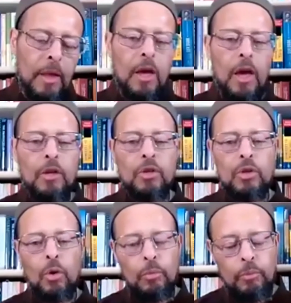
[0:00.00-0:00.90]
And
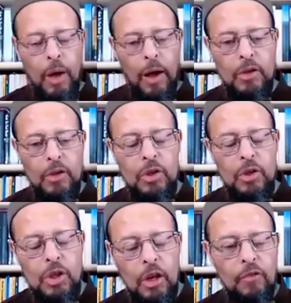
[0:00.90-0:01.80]
so
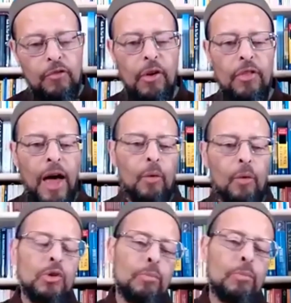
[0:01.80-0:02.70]
seek for that
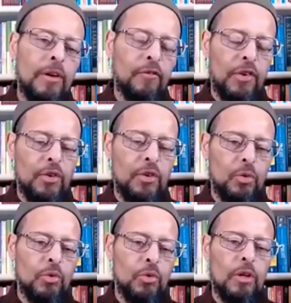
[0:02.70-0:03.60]
which benefits
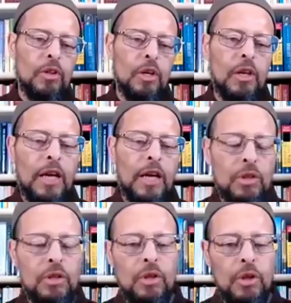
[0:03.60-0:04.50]
you. The
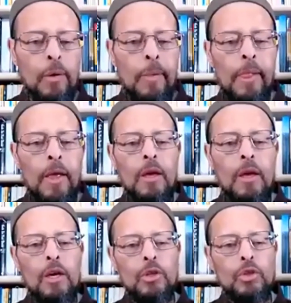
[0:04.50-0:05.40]
lesson here
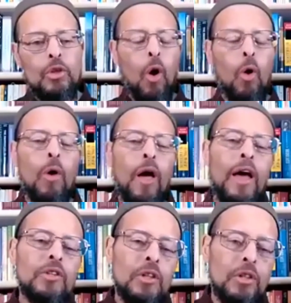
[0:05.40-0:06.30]
is, don't
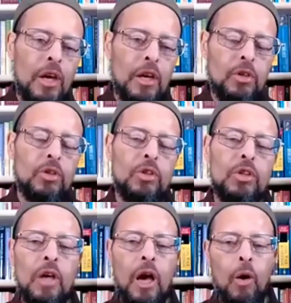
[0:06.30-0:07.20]
hesitate to
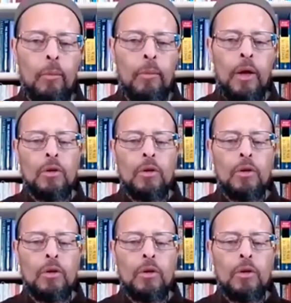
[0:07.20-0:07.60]
seek help.